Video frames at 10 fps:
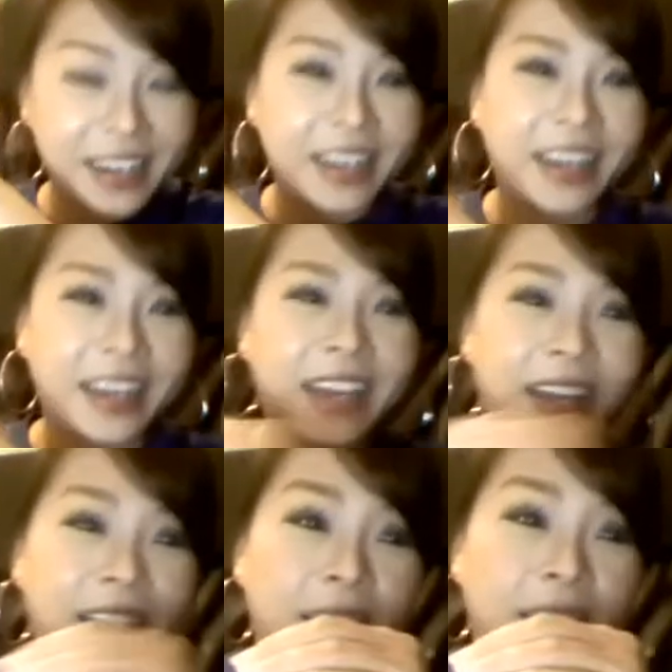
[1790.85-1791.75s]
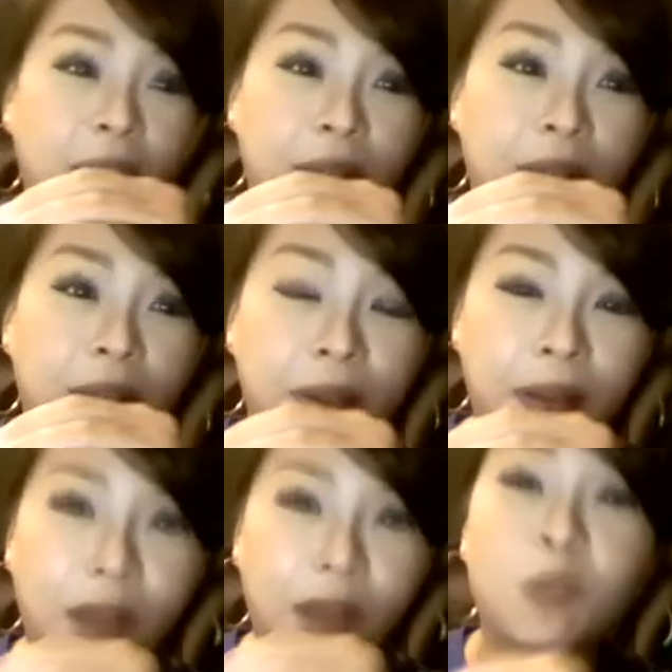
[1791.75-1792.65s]
Mm. And
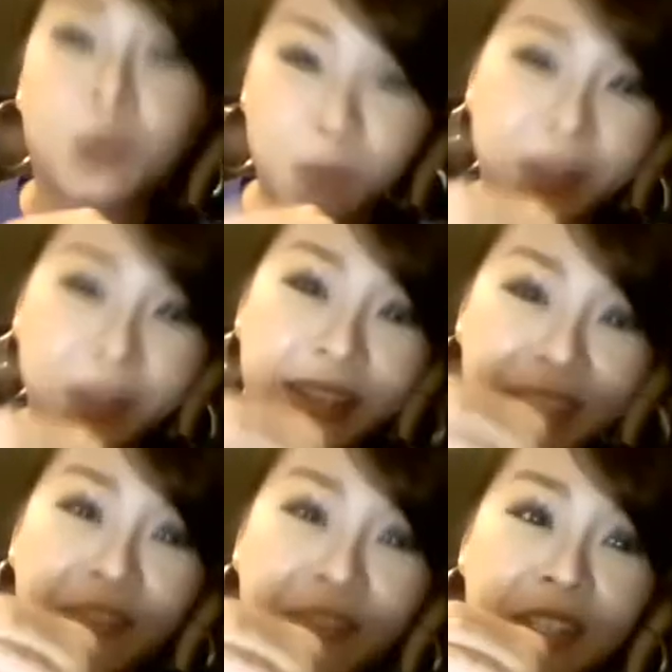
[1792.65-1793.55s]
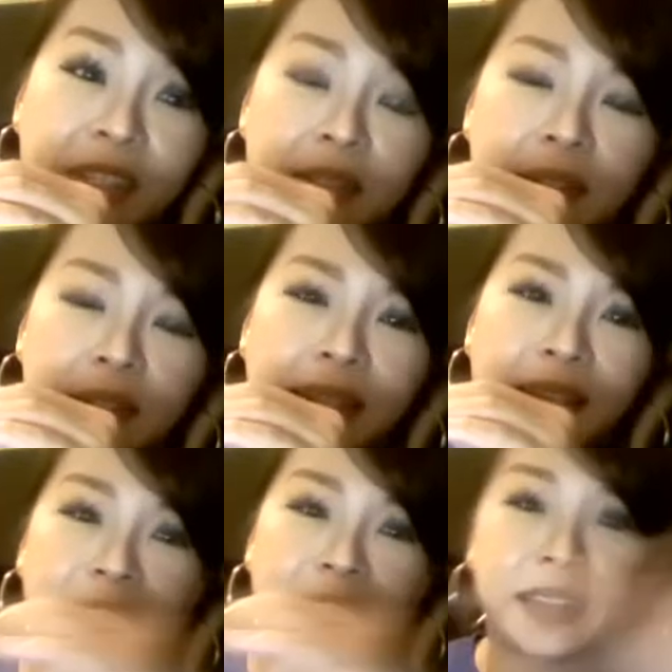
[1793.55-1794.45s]
yeah. uh, pelagic fish, yeah.
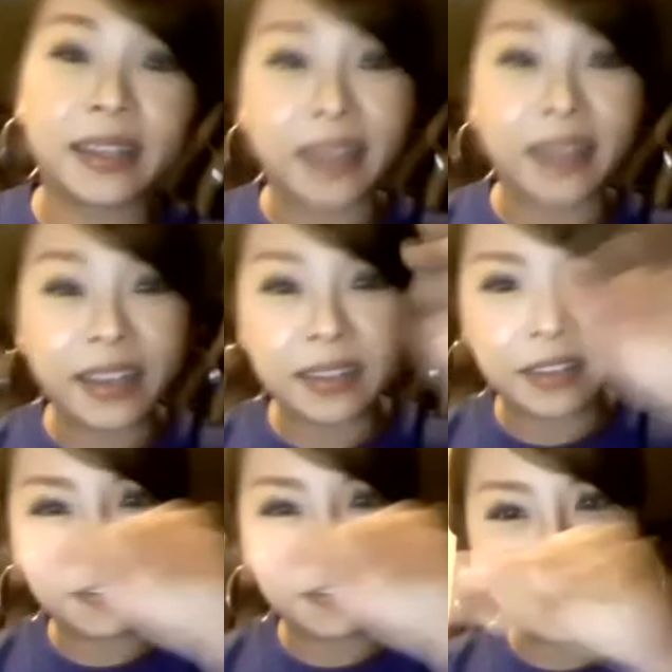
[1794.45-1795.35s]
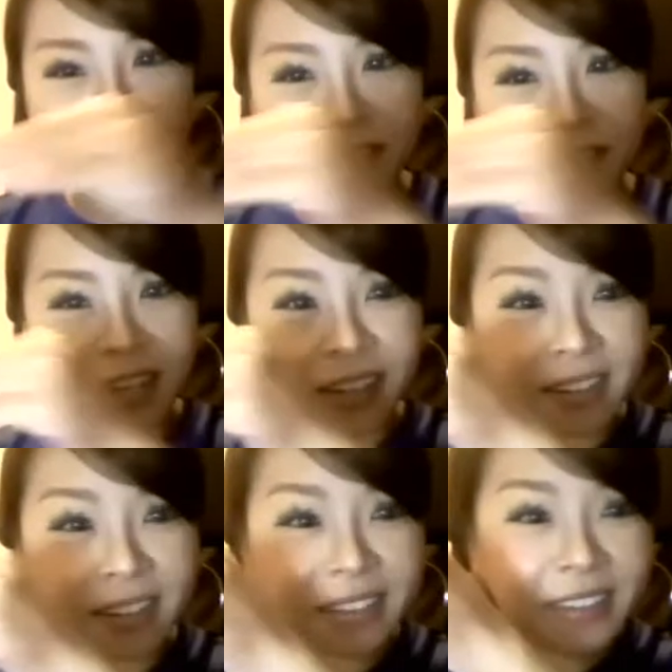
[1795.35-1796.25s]
they, they like that
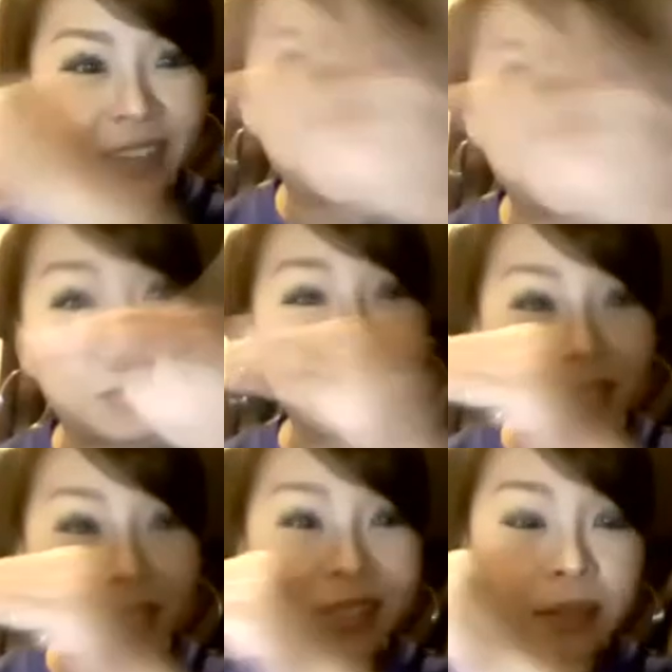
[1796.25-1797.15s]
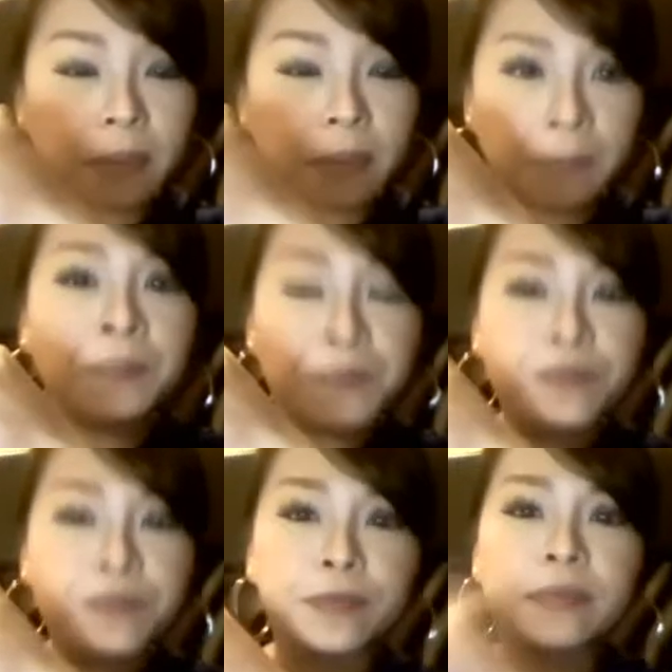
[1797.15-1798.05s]
fluttering movement. Rather,
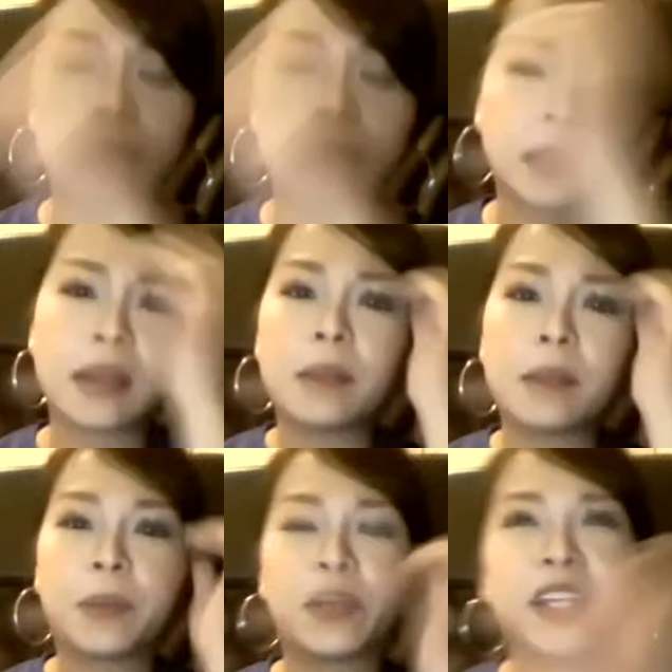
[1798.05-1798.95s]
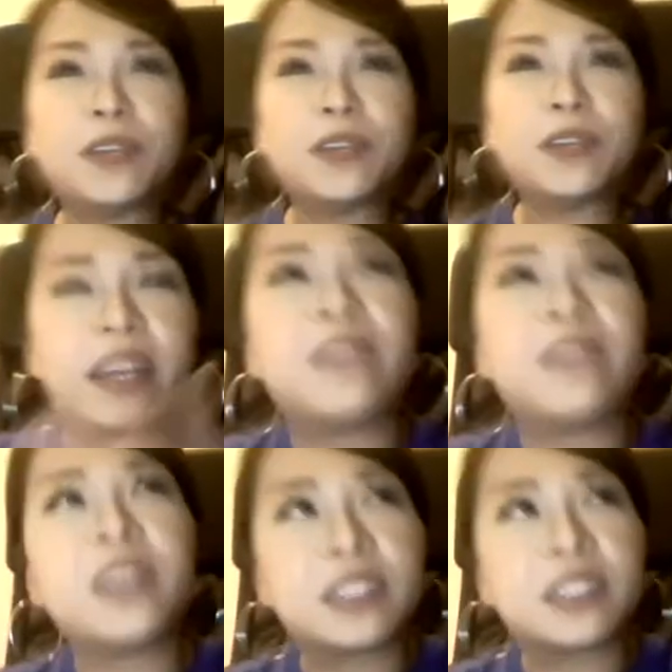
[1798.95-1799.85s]
yes. Mm. But when I use a
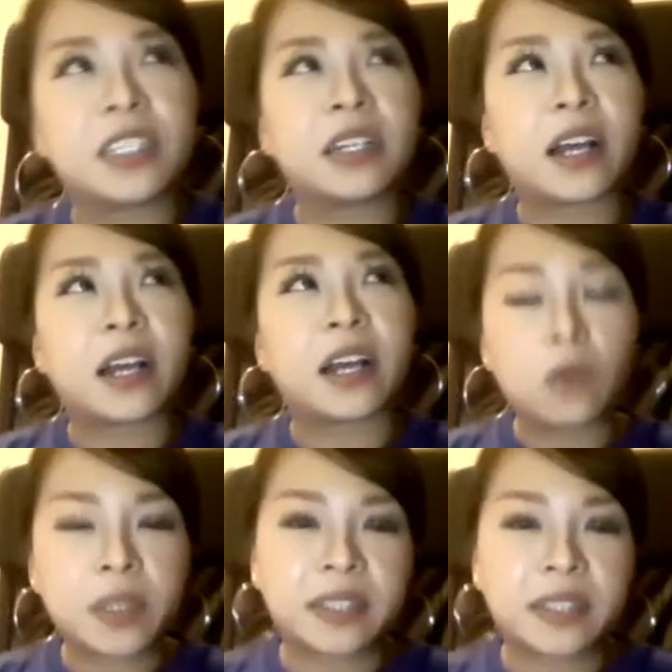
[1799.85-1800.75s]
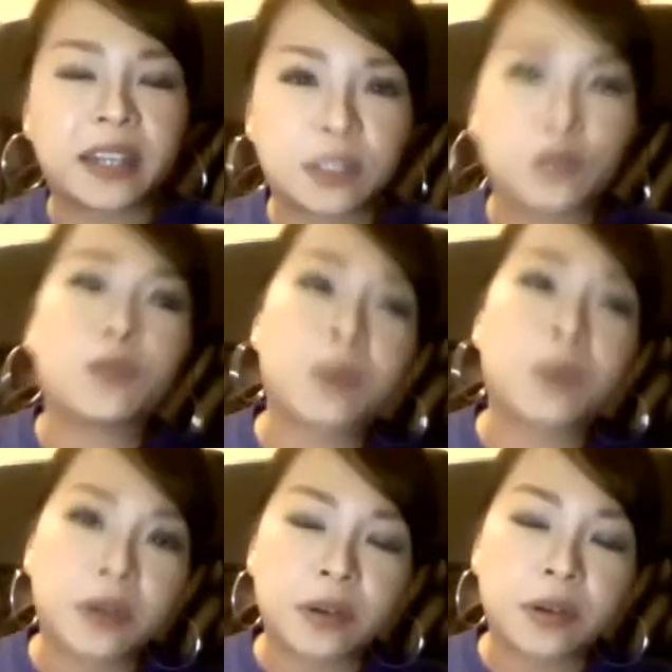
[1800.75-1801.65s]
heavier jig, I always catch a
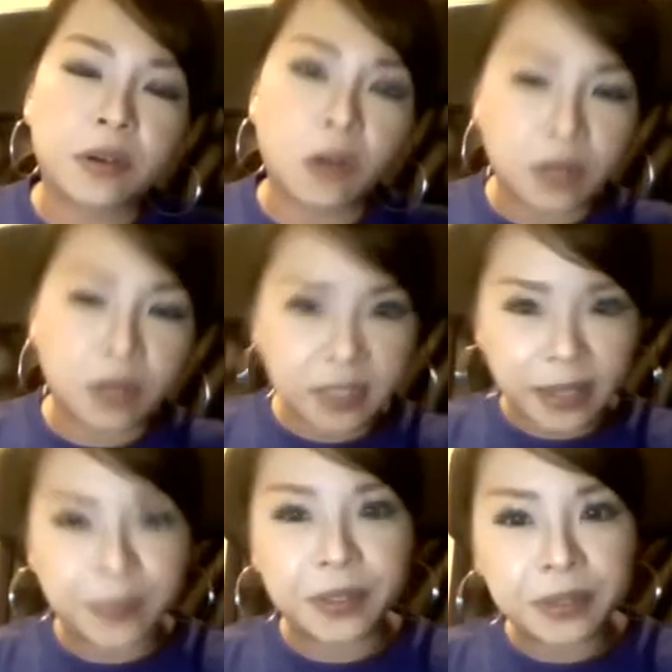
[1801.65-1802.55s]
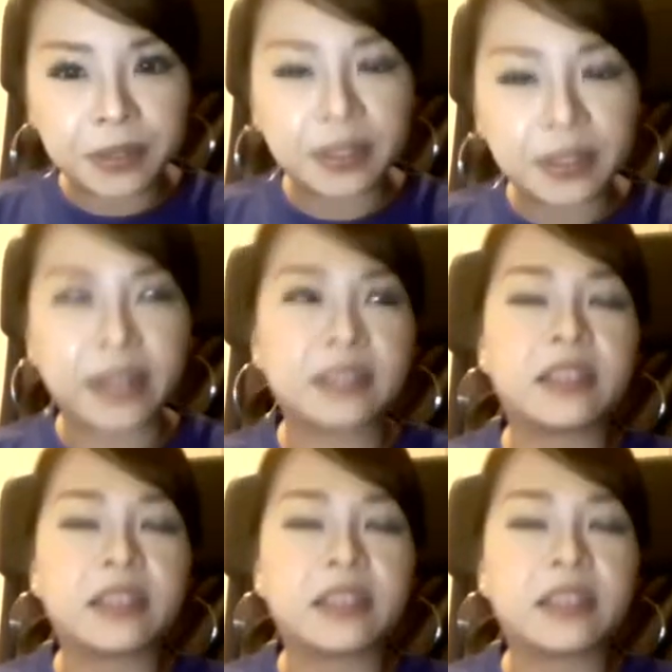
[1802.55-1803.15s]
grouper or a snapper, like mm. yeah.